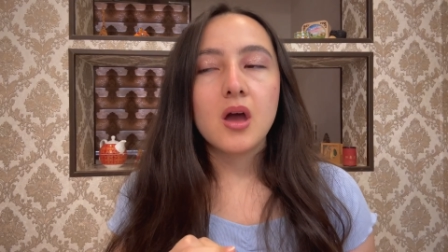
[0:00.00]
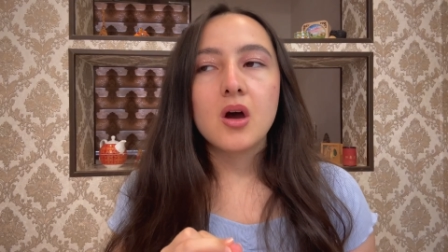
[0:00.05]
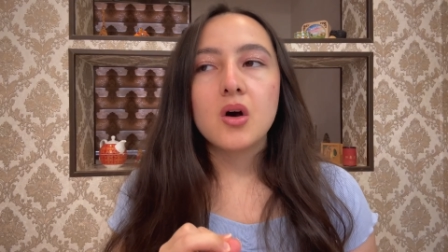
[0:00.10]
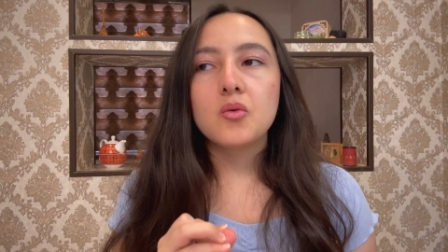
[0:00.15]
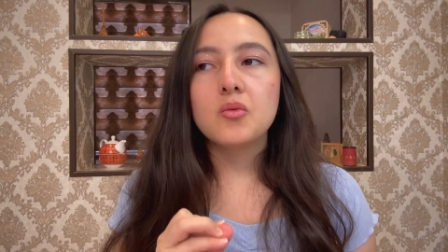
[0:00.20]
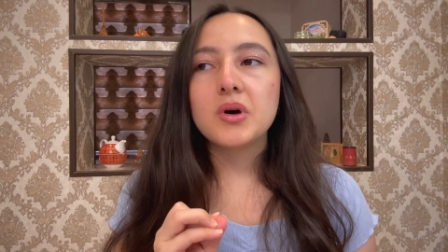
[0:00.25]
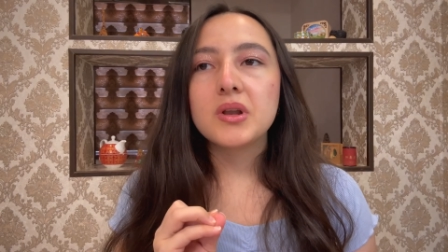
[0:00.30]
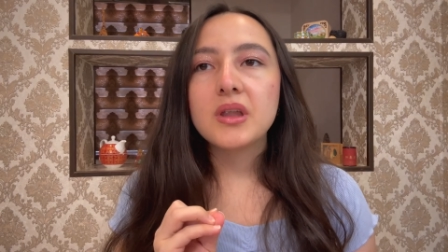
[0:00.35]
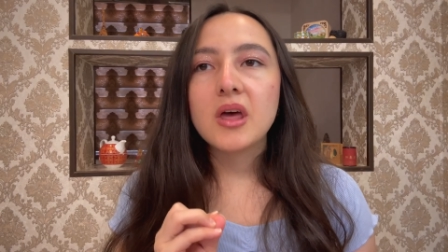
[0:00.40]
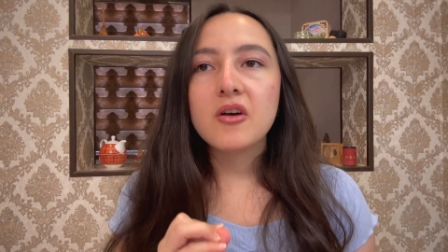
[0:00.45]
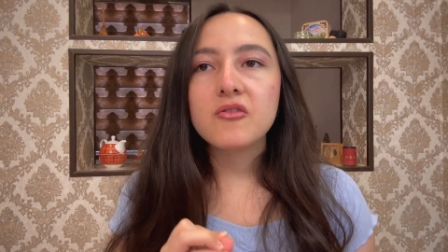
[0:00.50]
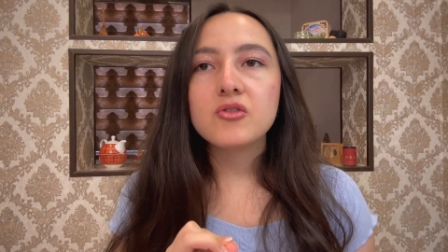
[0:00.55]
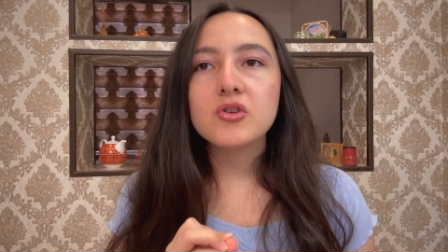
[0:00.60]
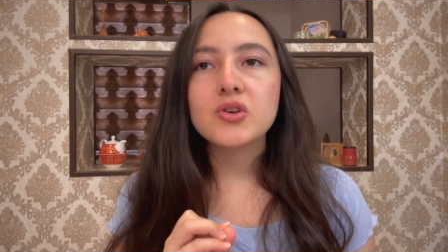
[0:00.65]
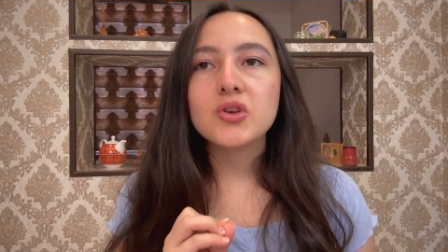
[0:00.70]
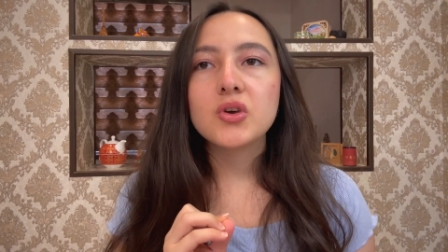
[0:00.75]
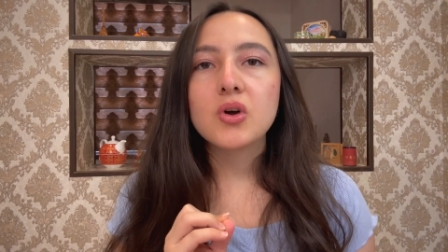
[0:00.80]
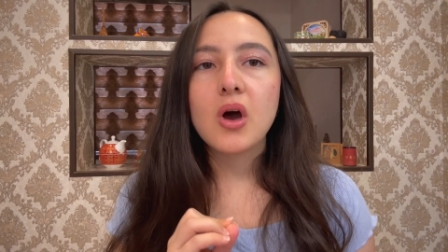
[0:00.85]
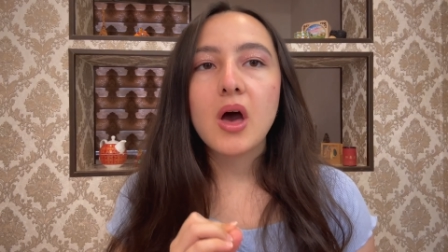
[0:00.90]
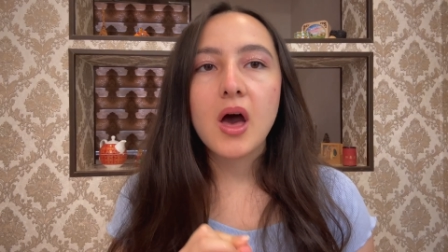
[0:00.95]
Whenever
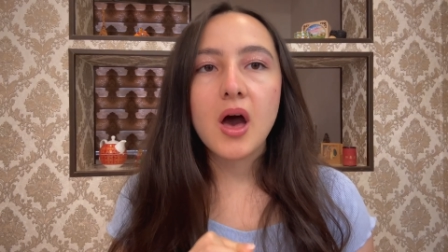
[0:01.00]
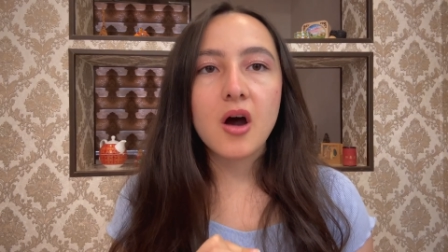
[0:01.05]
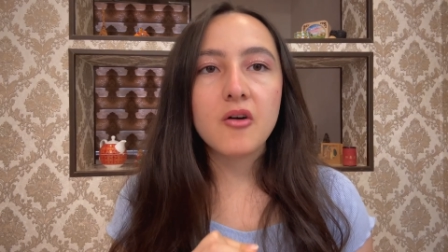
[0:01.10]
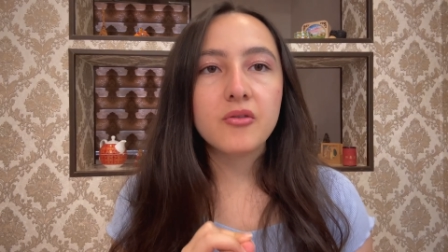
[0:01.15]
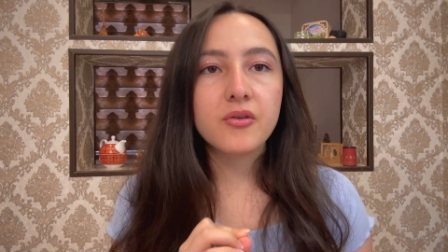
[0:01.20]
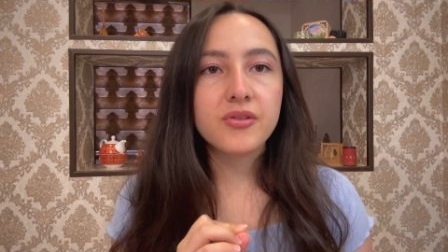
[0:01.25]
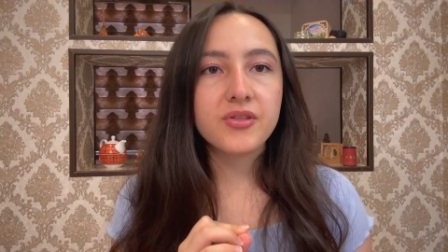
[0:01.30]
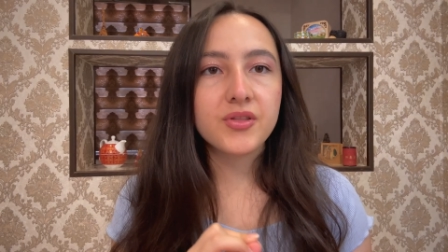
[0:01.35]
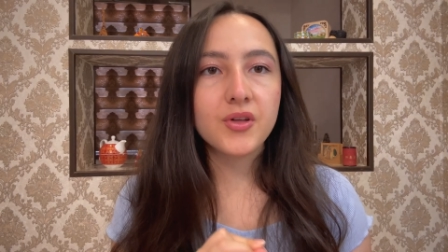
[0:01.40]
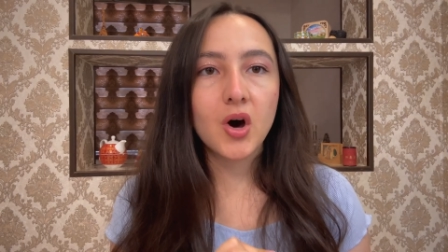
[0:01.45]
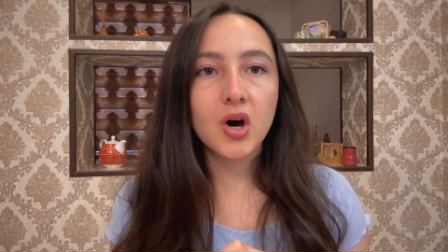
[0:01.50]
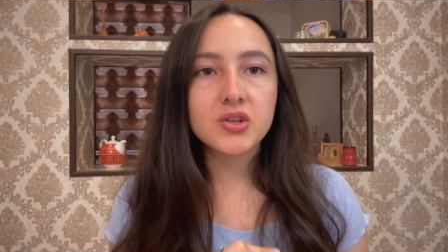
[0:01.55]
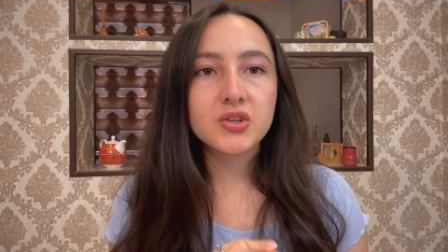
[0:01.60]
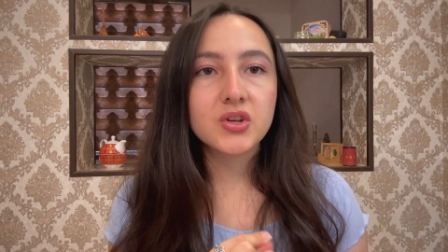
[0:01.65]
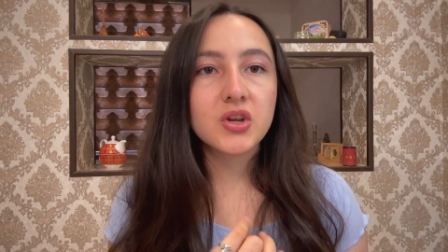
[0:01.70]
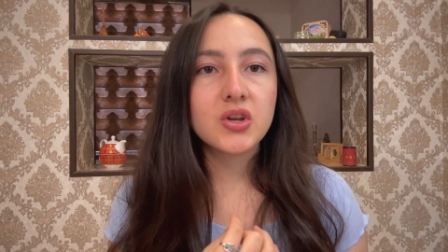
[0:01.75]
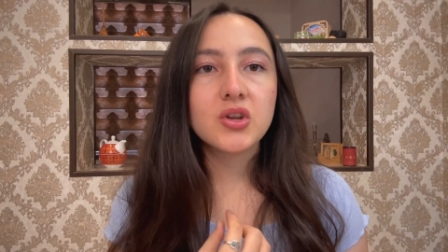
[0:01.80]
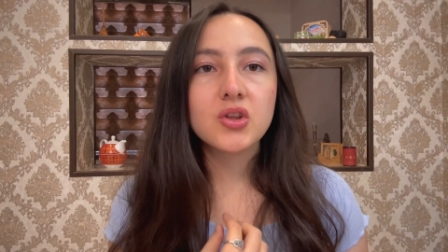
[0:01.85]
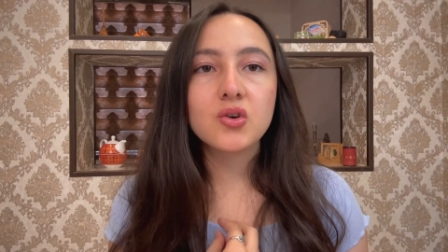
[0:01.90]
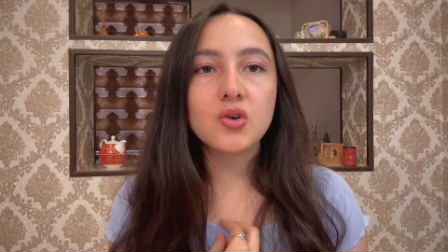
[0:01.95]
you have a thought
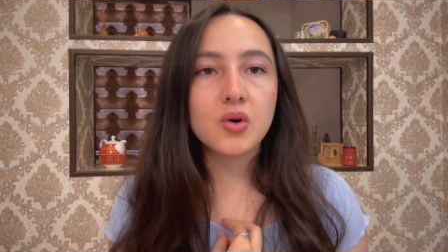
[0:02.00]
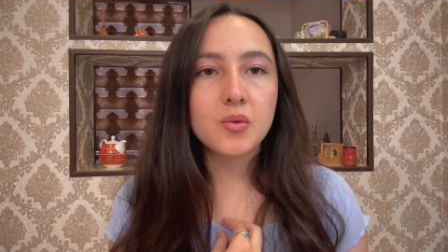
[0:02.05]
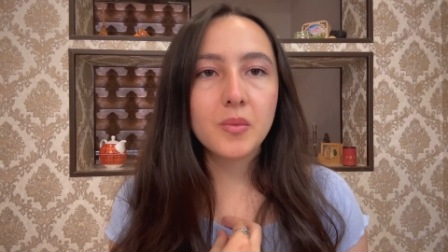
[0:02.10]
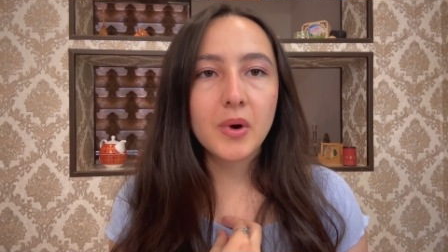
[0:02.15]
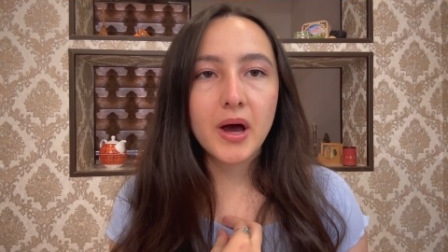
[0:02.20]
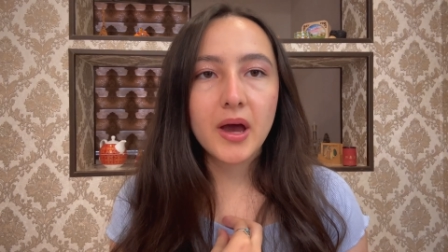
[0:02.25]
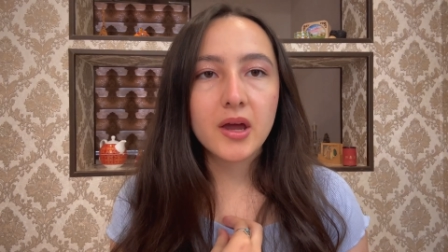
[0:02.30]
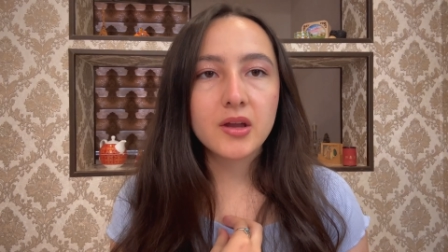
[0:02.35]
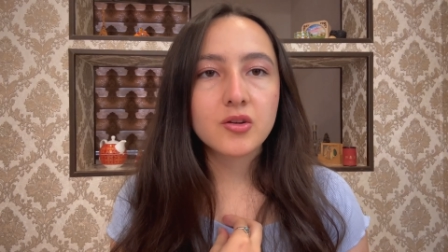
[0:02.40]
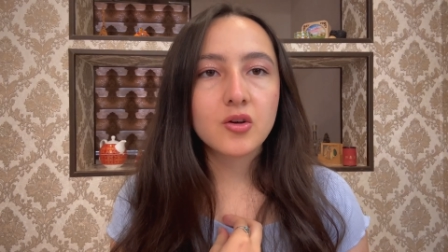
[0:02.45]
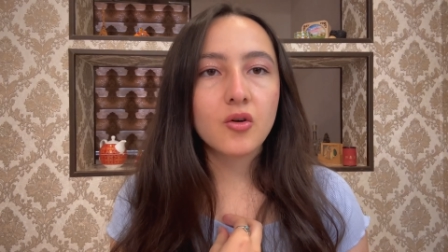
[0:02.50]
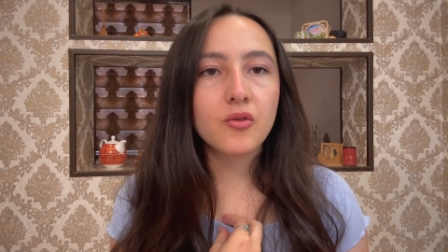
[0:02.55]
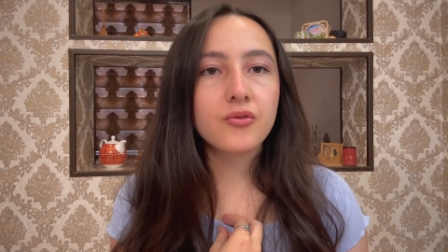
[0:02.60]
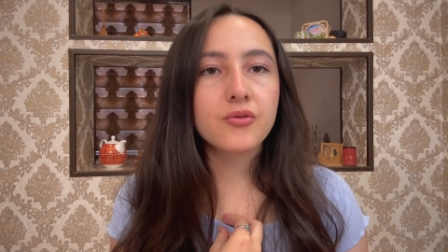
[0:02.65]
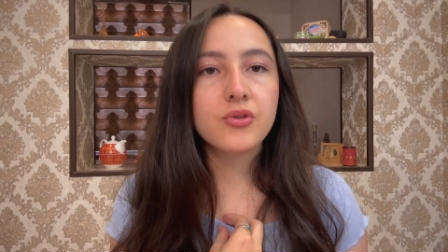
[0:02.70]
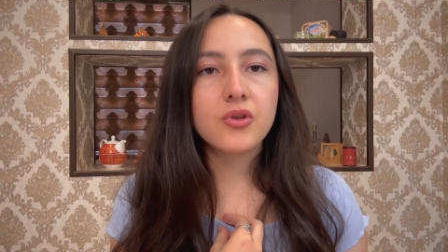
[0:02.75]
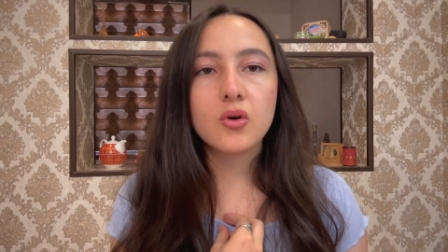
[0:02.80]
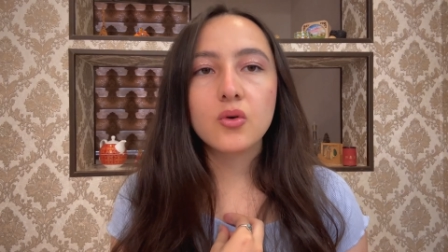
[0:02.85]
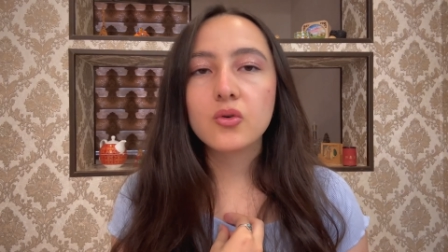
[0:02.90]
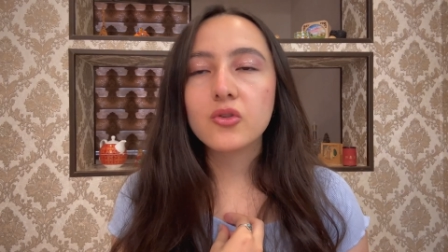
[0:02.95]
in your mind of
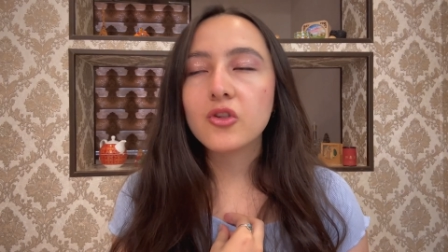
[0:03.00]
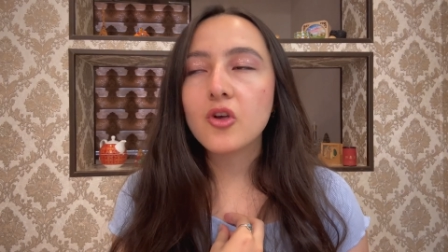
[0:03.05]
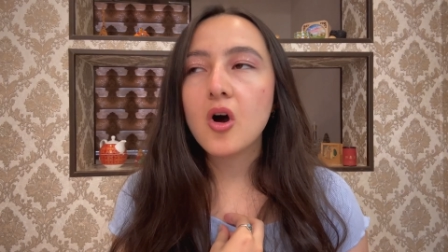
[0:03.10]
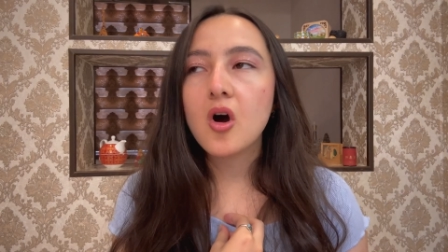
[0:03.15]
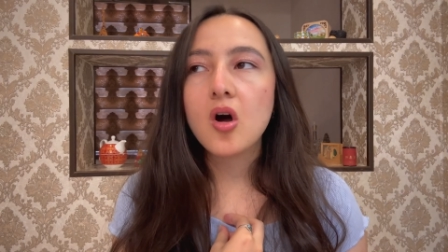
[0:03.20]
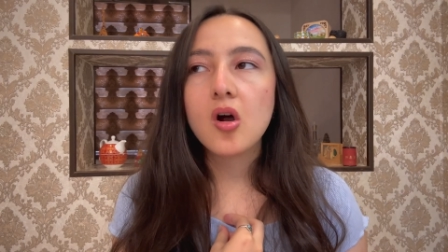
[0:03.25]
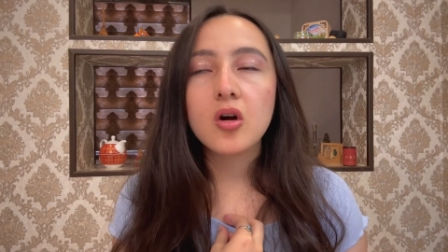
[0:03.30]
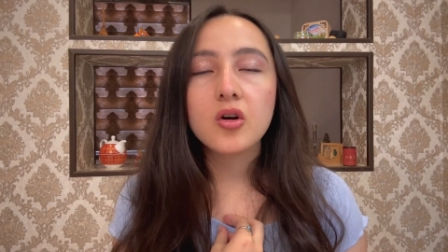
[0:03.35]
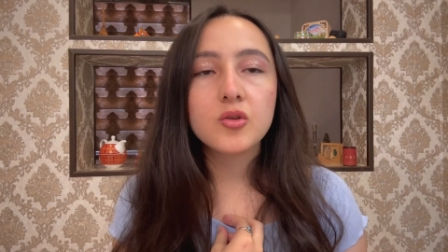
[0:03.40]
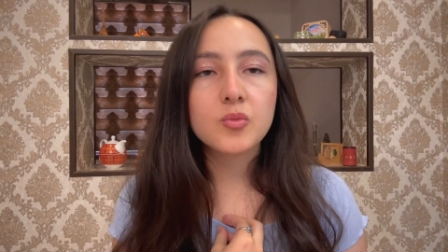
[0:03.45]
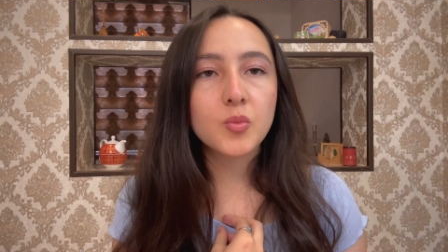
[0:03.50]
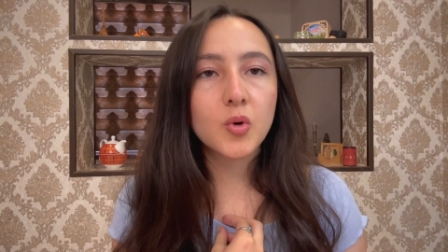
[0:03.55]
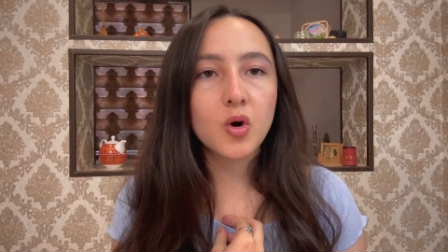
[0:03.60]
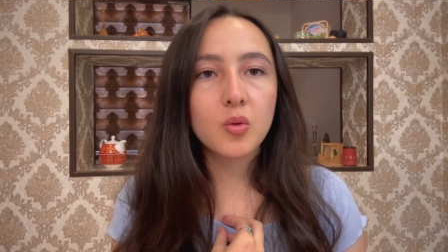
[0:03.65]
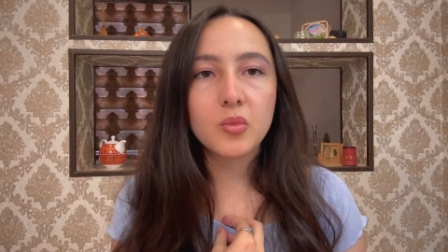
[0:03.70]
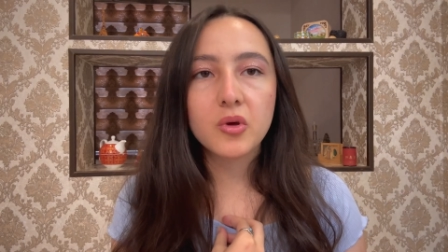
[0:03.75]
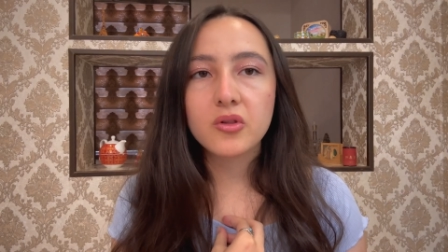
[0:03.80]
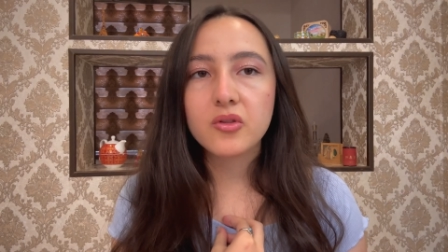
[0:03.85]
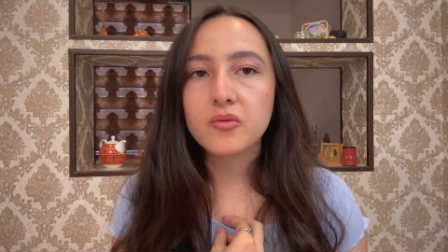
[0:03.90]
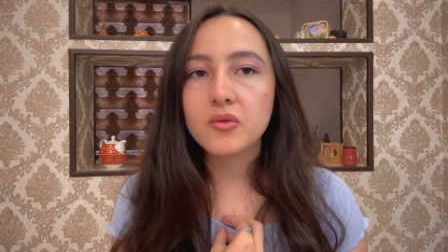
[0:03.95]
those hard moments,